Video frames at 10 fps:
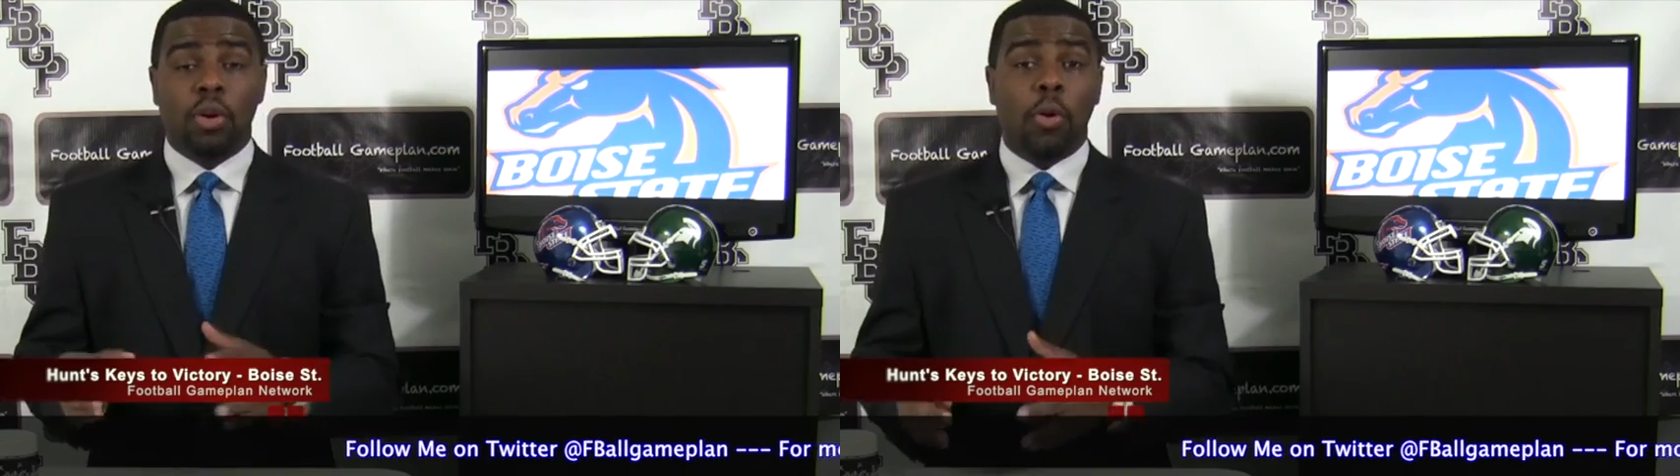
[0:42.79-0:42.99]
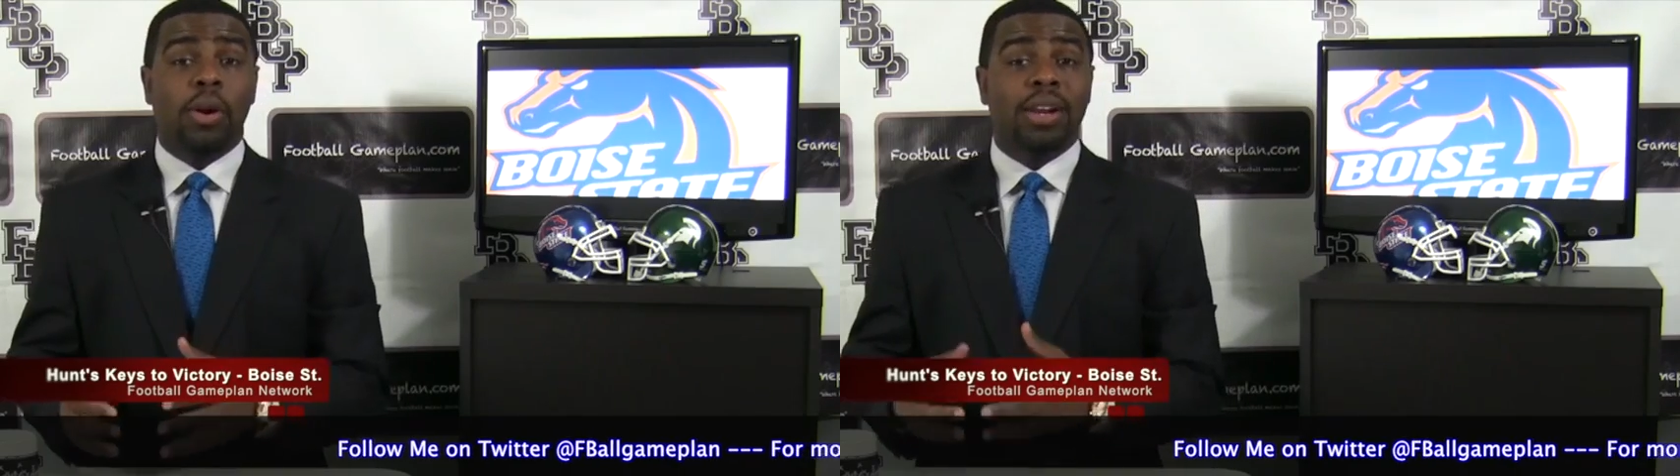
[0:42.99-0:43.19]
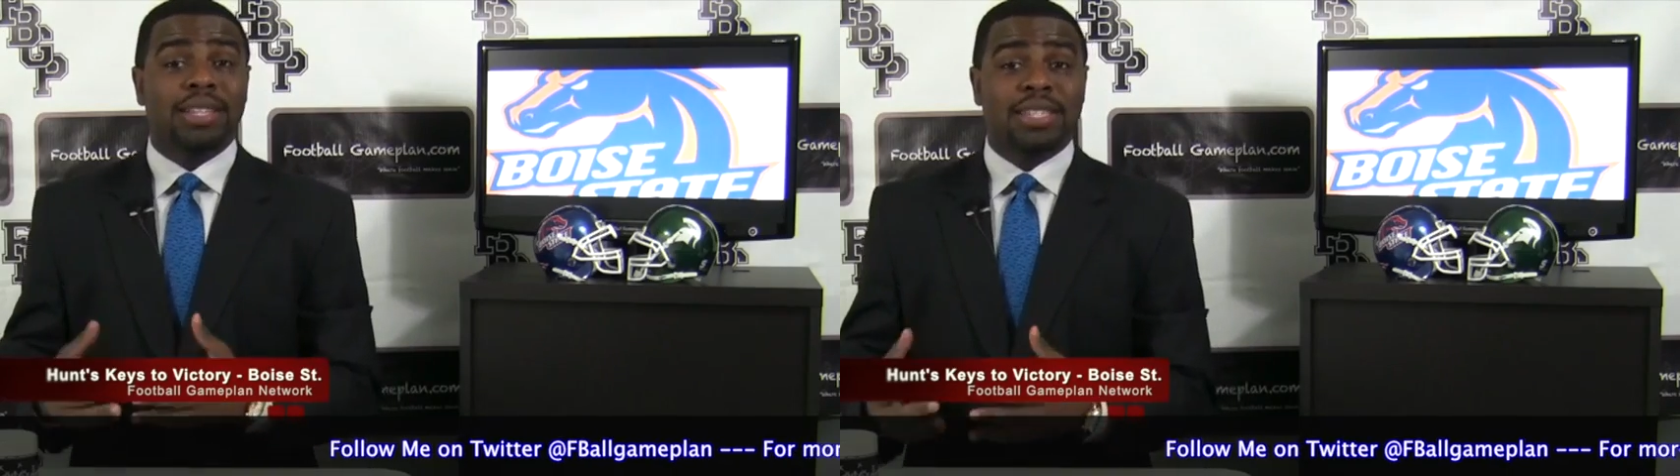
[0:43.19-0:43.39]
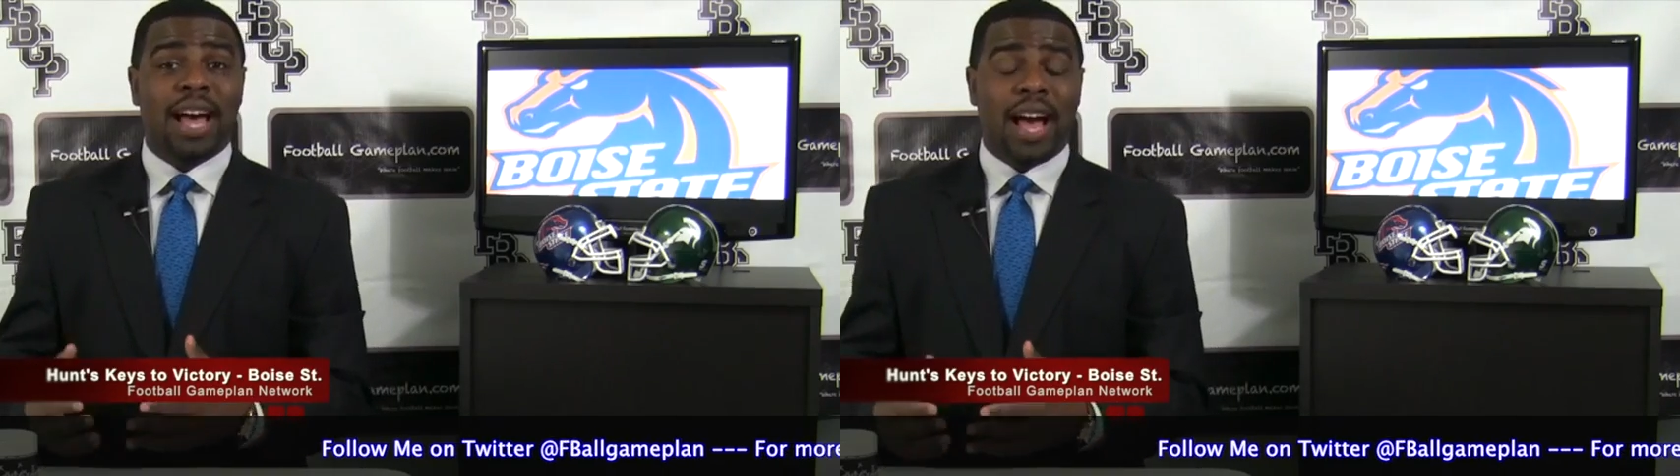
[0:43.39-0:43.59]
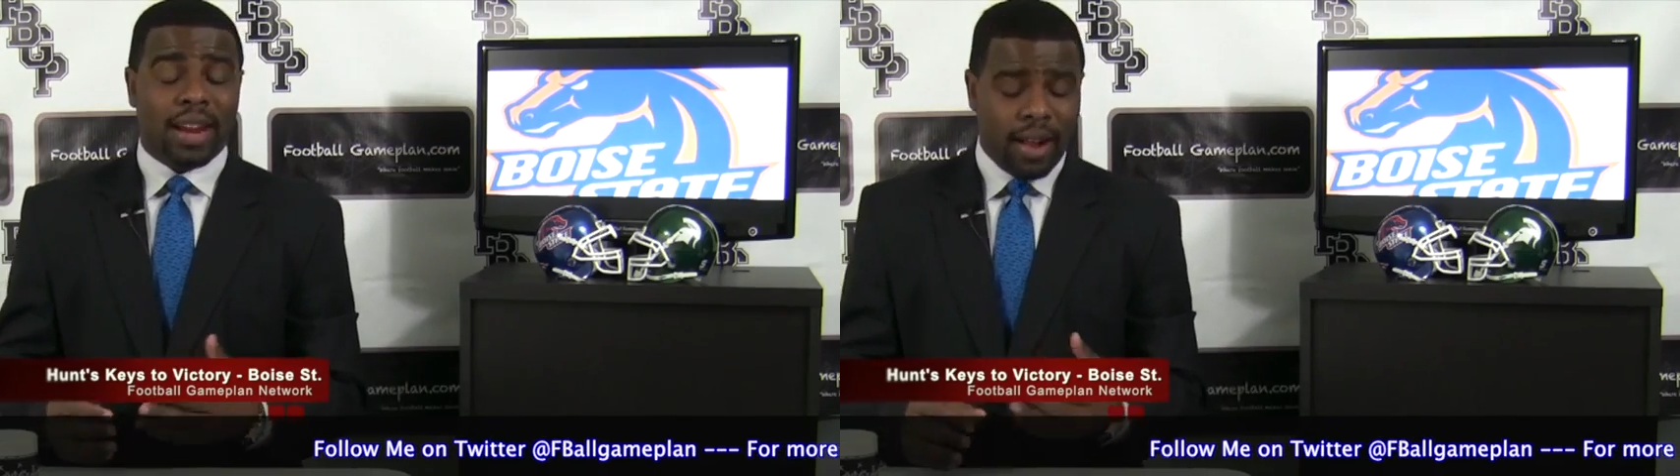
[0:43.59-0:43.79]
Throwing in the
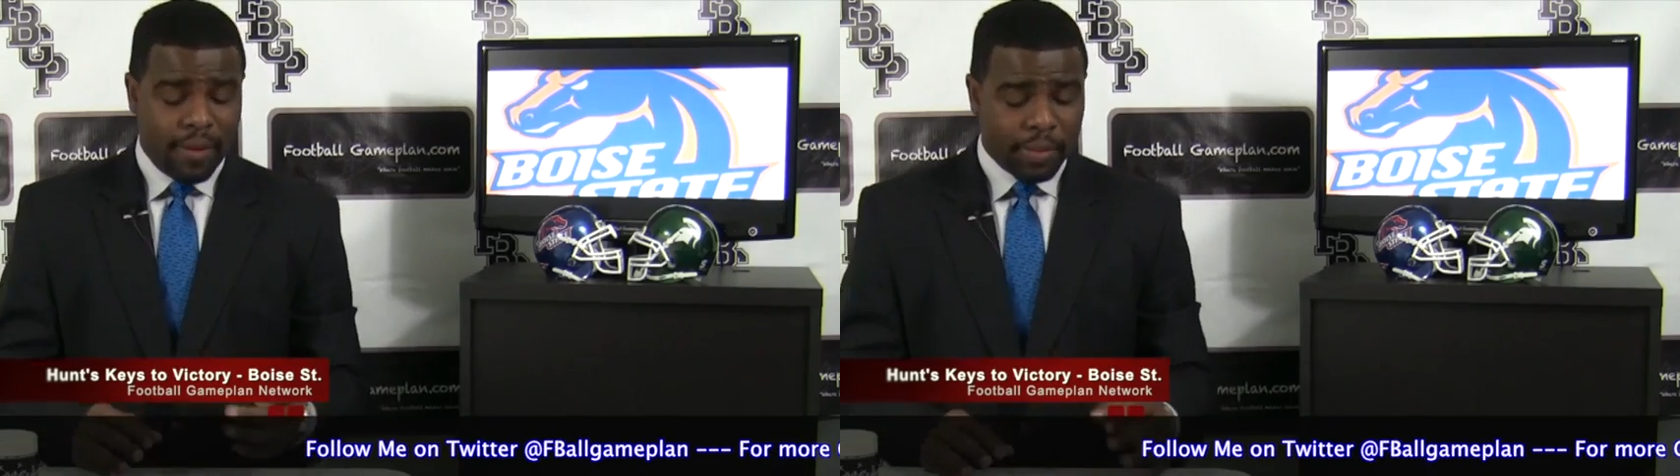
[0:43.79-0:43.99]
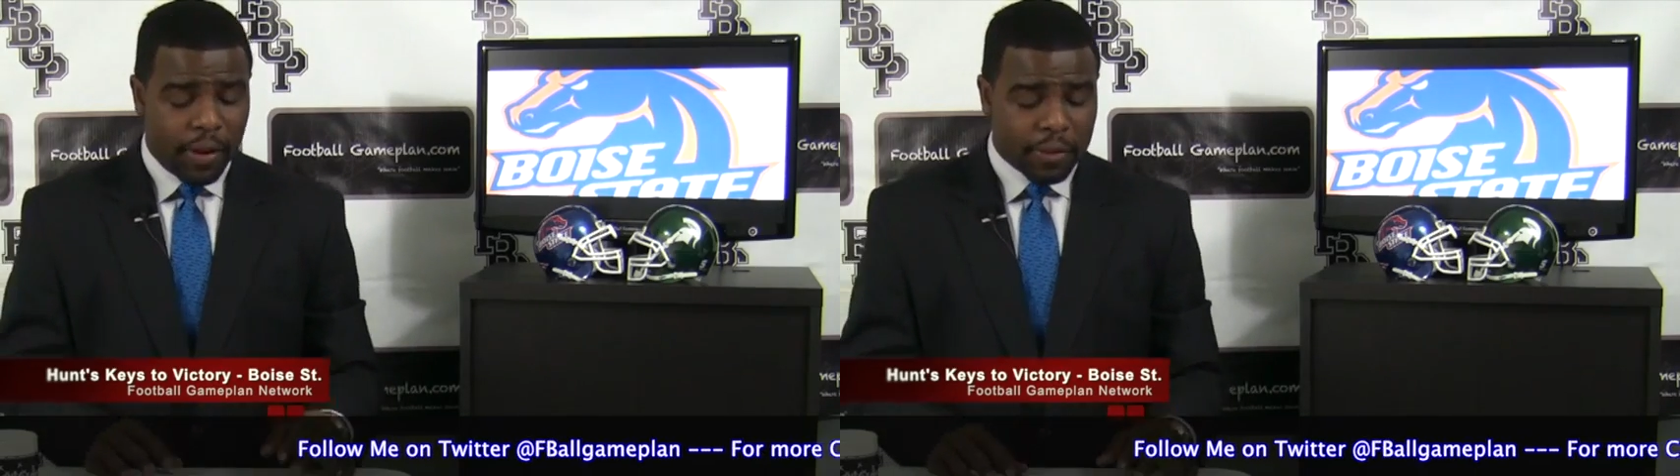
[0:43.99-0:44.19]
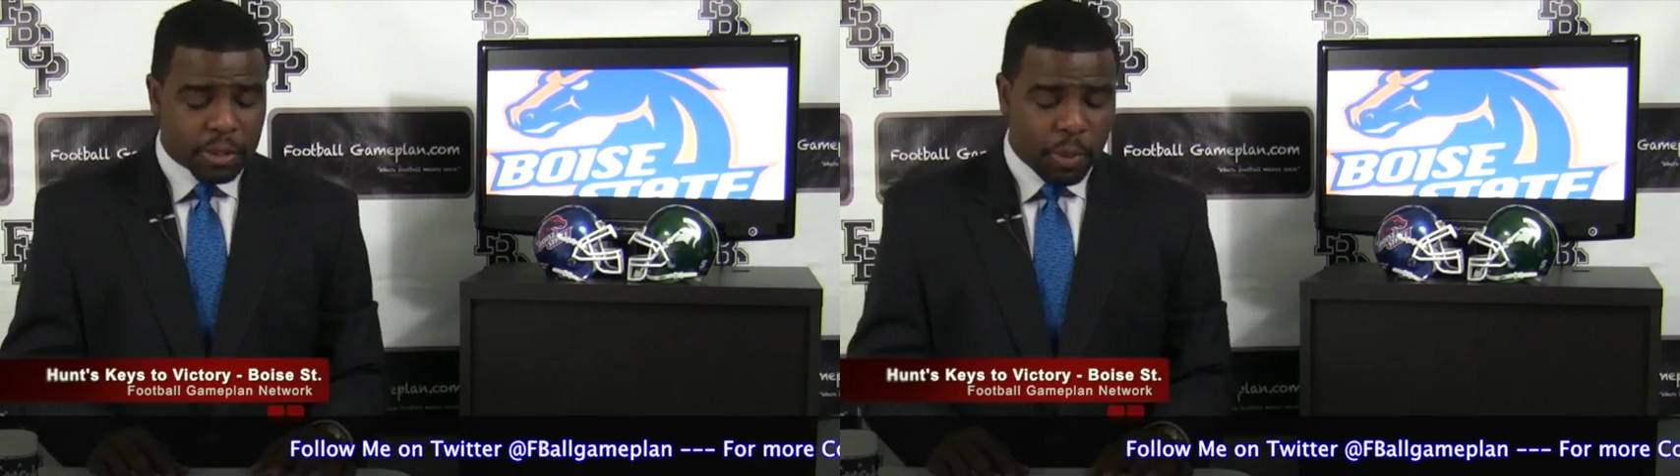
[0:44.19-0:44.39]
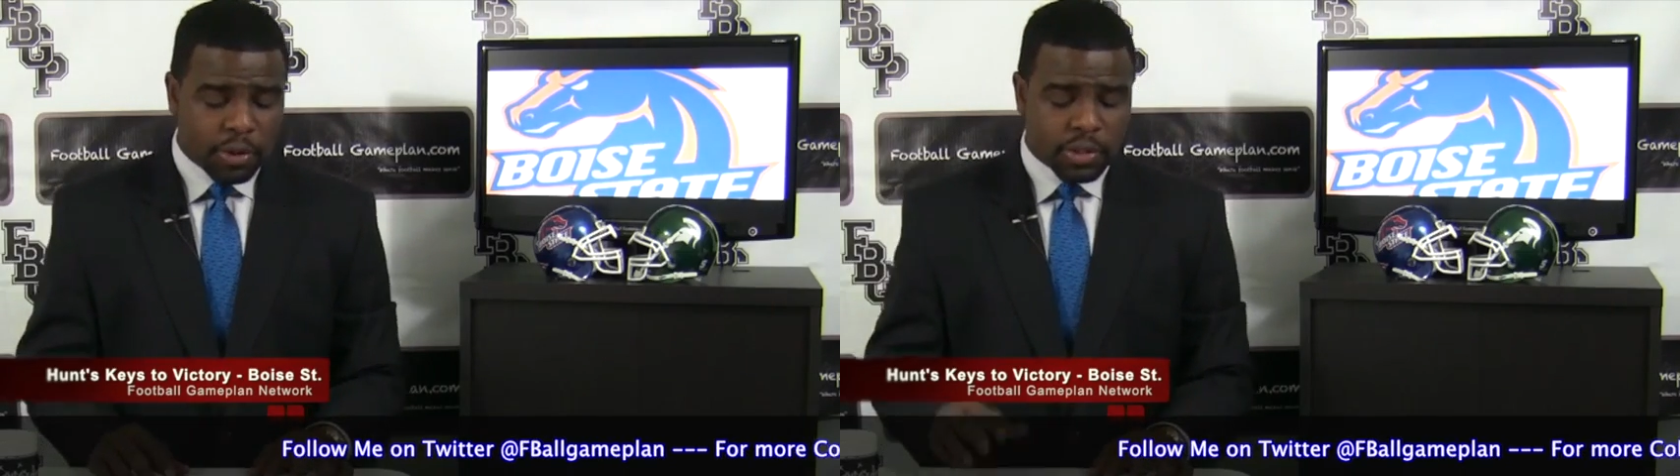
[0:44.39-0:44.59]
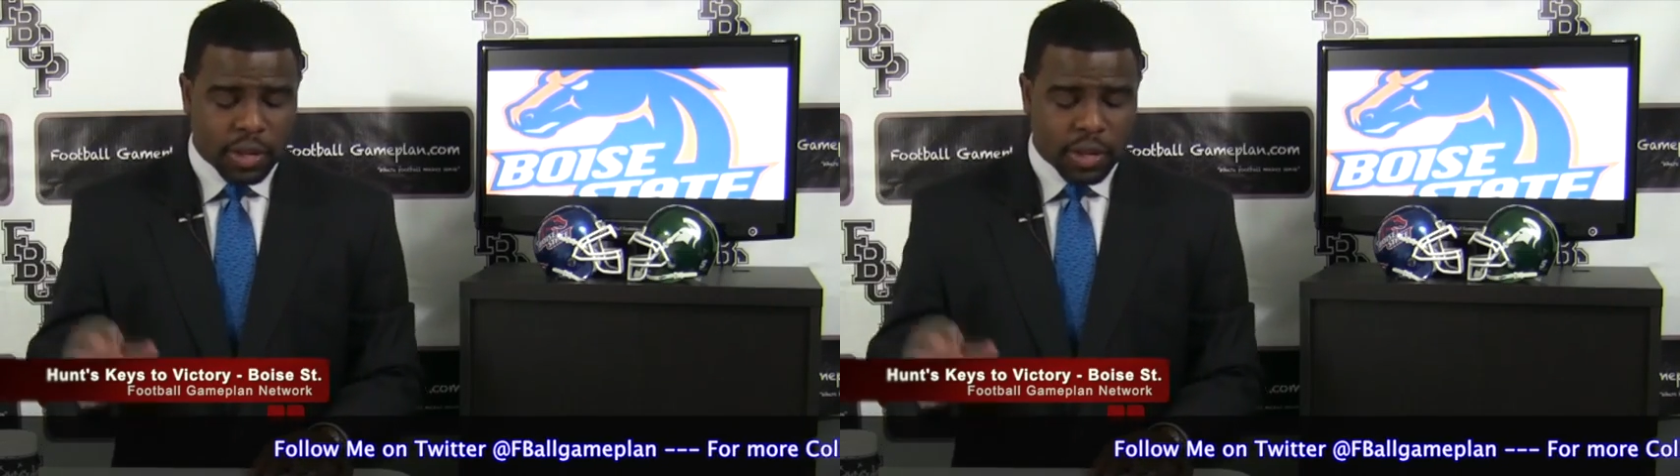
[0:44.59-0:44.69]
side of the Spartans.